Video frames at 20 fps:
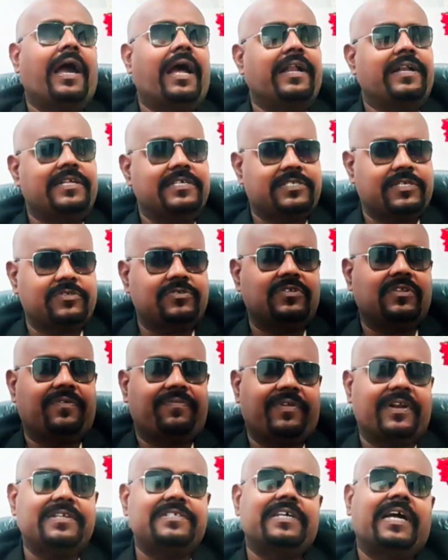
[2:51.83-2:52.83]
and discuss with
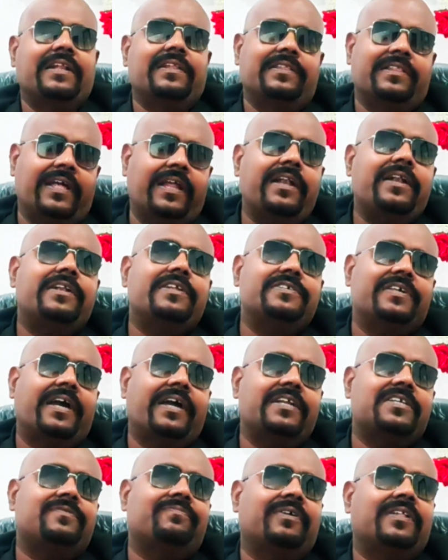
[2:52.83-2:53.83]
your friends, and then
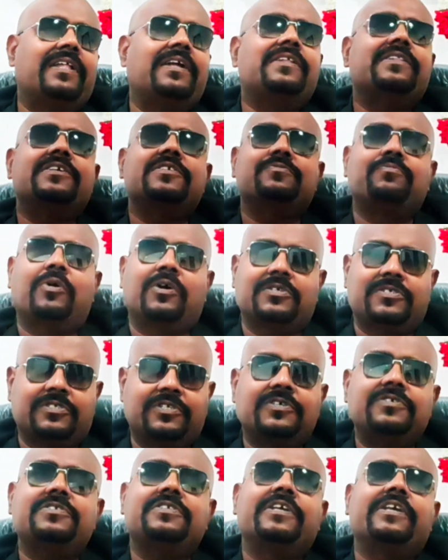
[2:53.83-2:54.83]
decide whether this
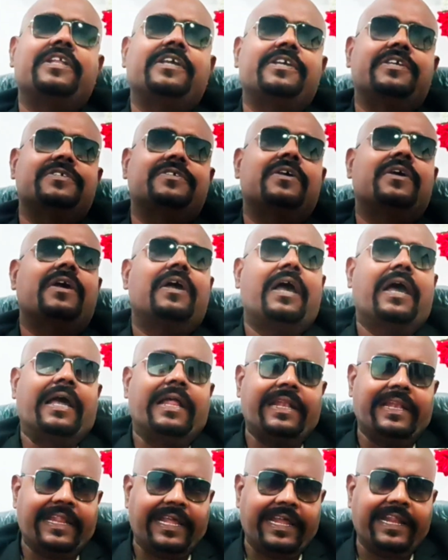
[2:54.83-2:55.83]
master's degree is
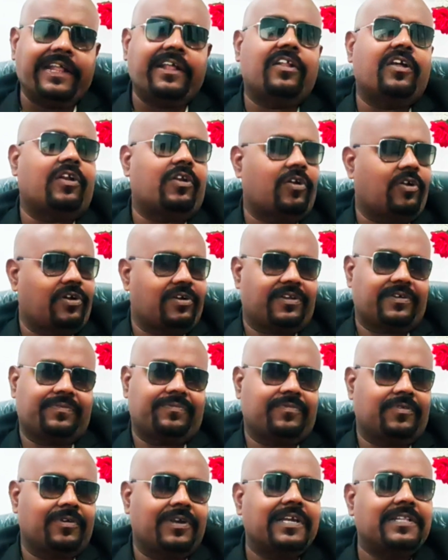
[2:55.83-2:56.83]
needed or not.
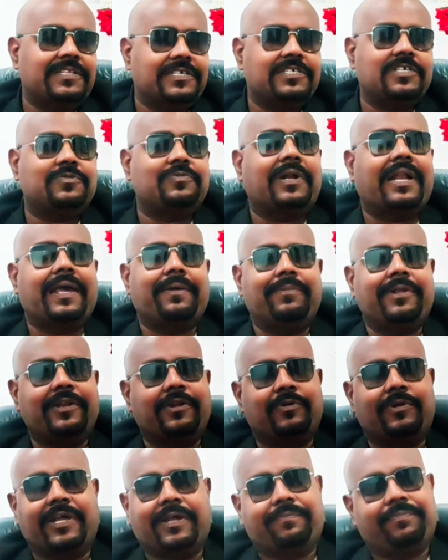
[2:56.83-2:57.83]
Okay, this is what I
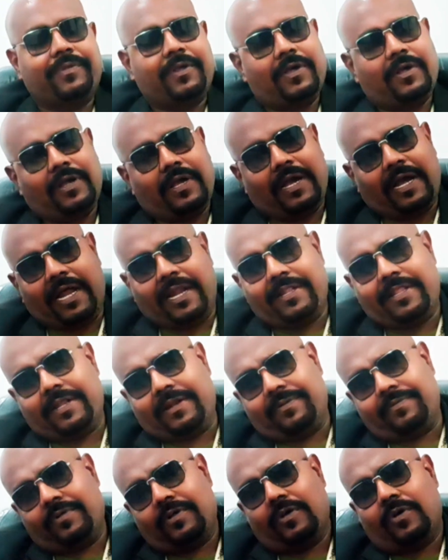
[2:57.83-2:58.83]
mean today. And
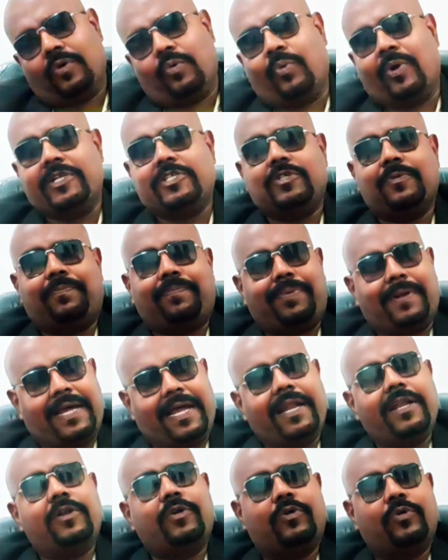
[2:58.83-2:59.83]
then once you
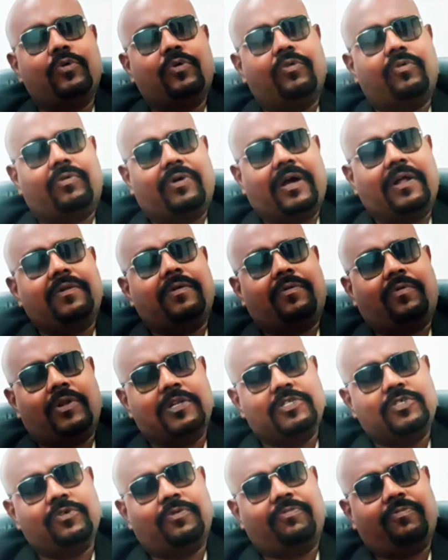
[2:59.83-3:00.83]
plan to do,
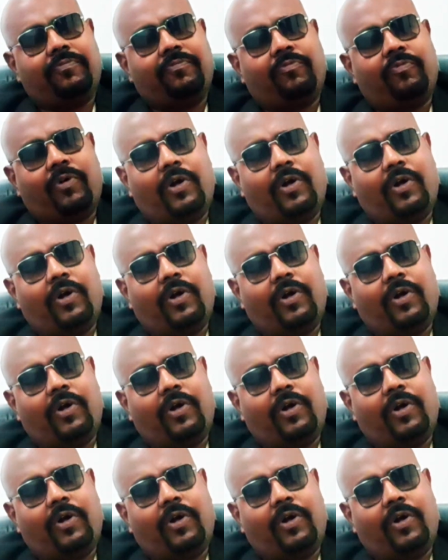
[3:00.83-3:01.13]
once you